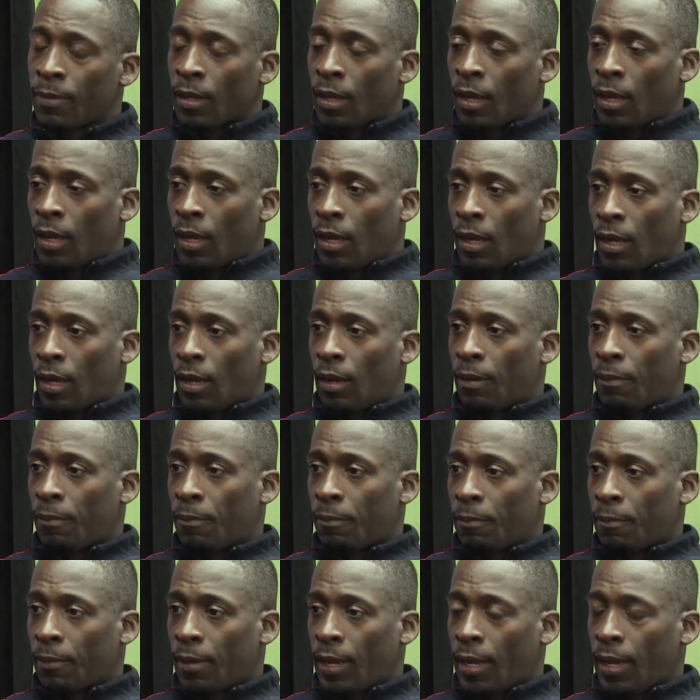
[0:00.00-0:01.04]

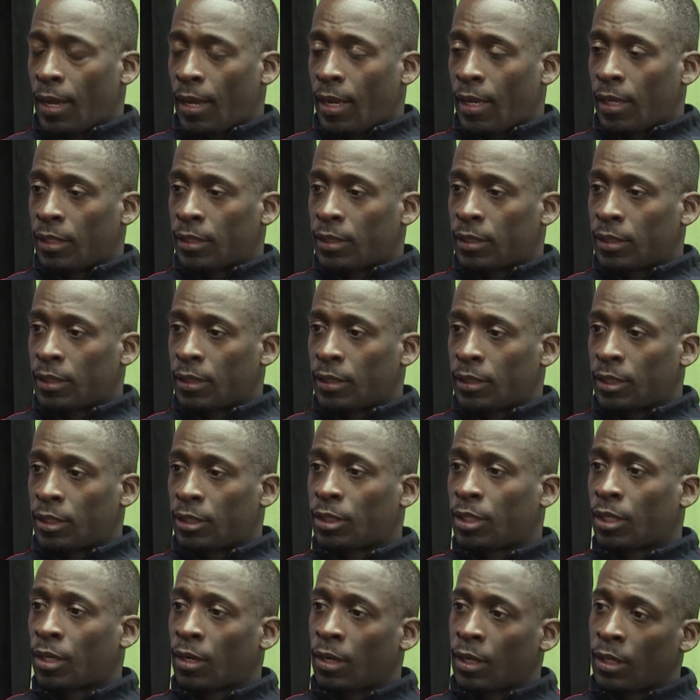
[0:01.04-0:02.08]
and
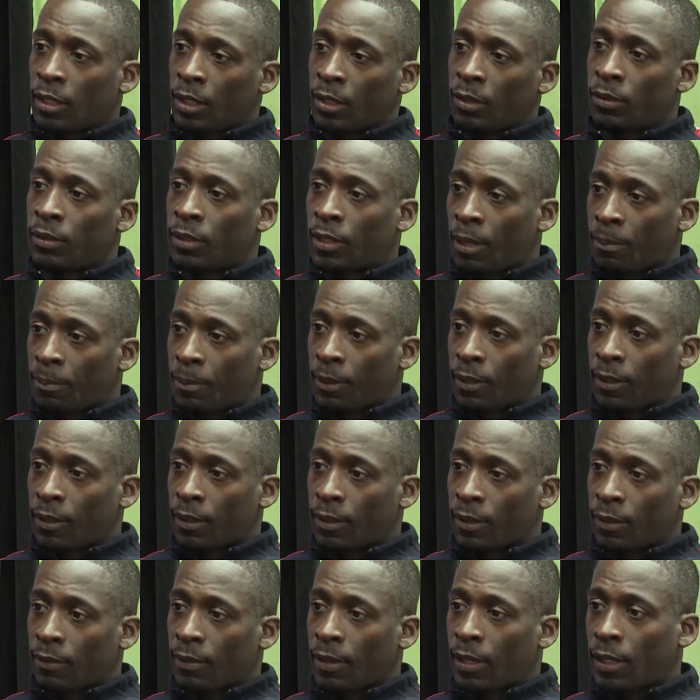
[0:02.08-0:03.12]
deter illegal dumping,
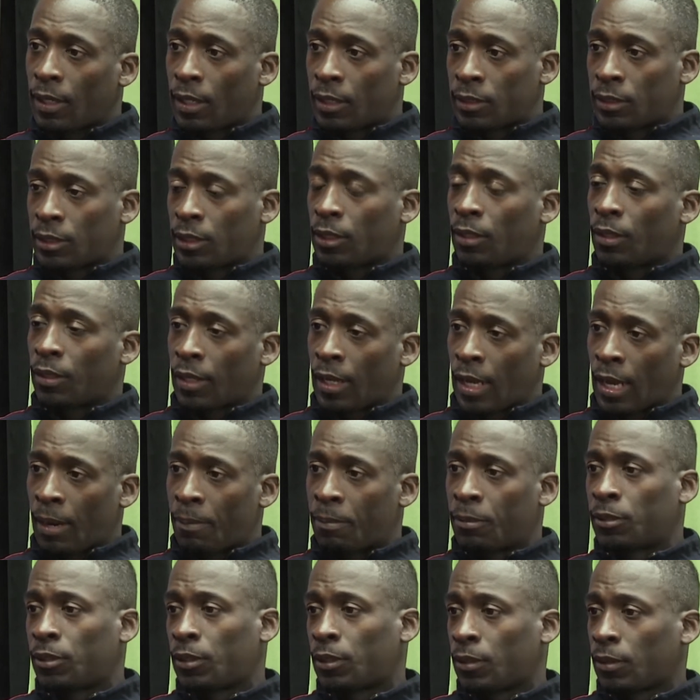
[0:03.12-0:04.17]
right? Until they're
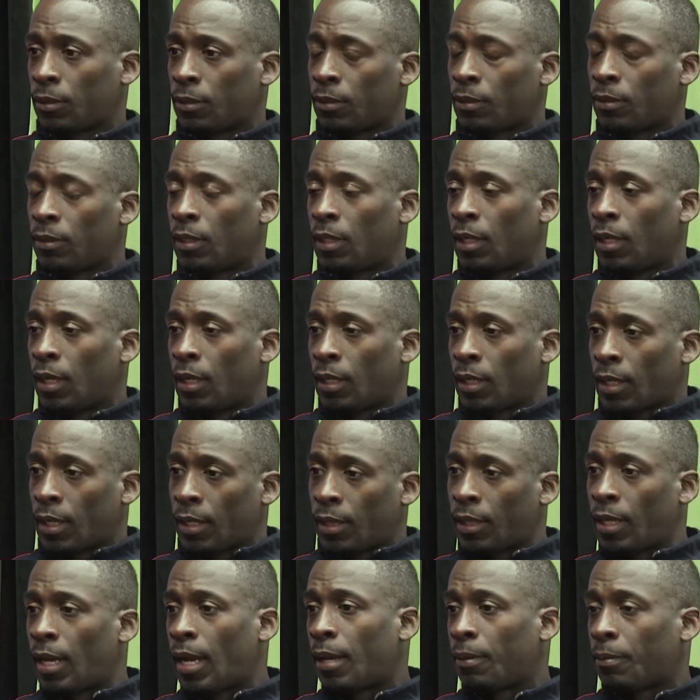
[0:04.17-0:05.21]
able to get
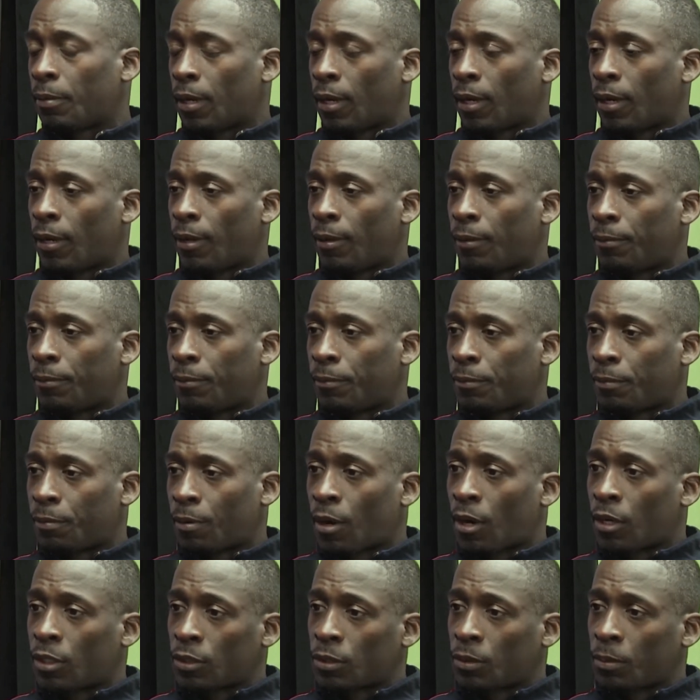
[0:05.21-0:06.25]
that
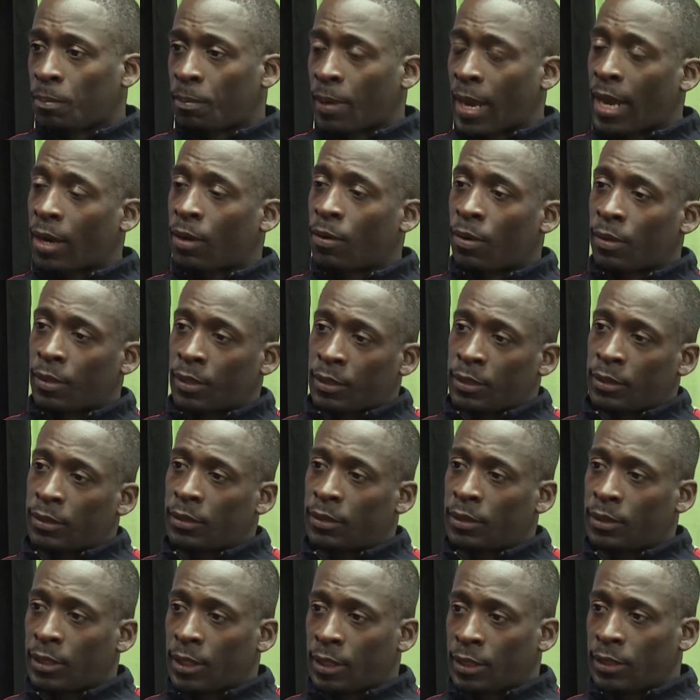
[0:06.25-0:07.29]
parcel back on the
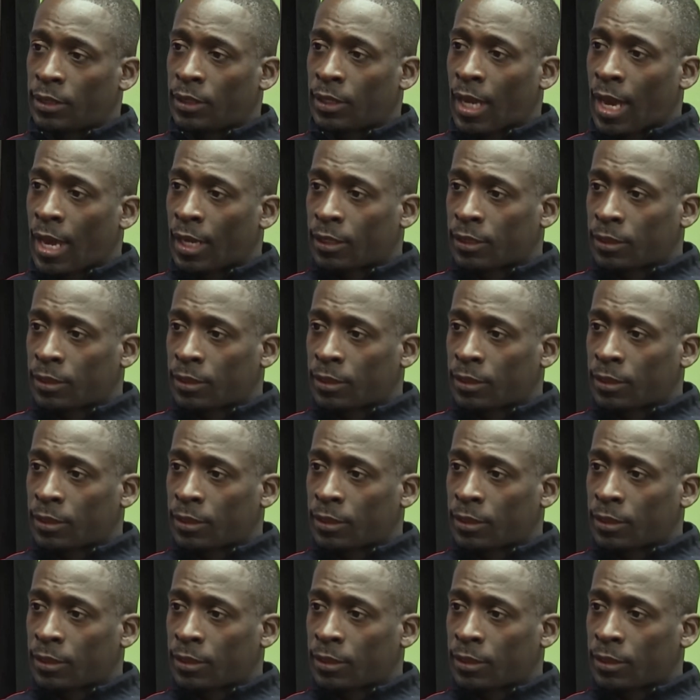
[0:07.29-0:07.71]
city's tax